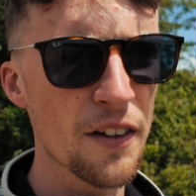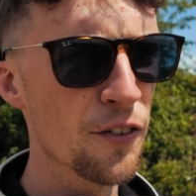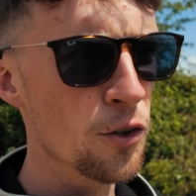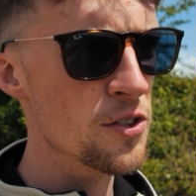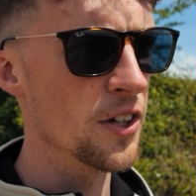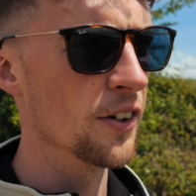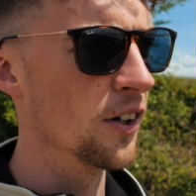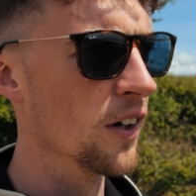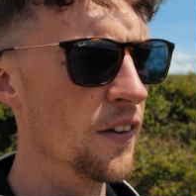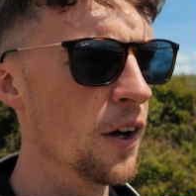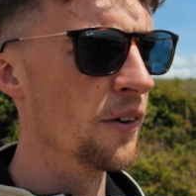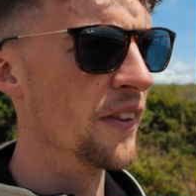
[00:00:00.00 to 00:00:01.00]
then you've also
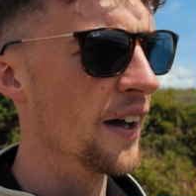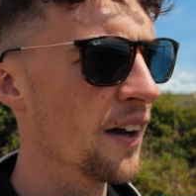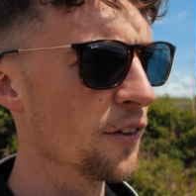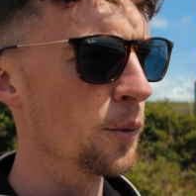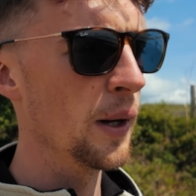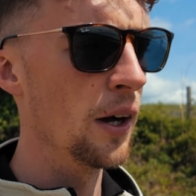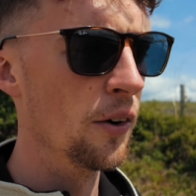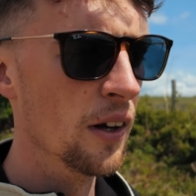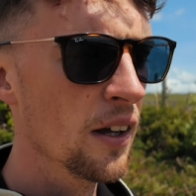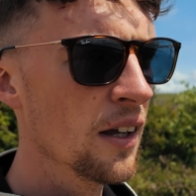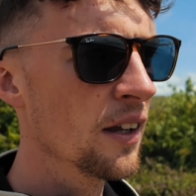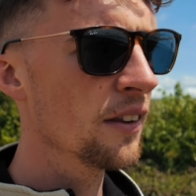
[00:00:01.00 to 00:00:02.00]
got to know in that as well
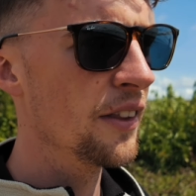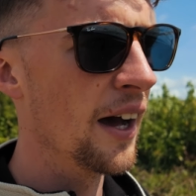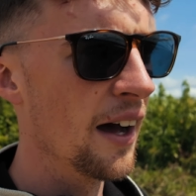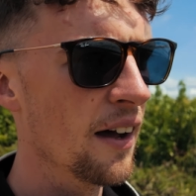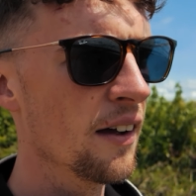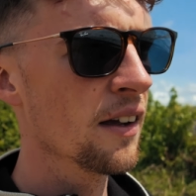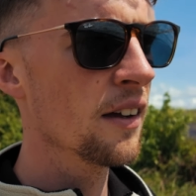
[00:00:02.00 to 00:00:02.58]
that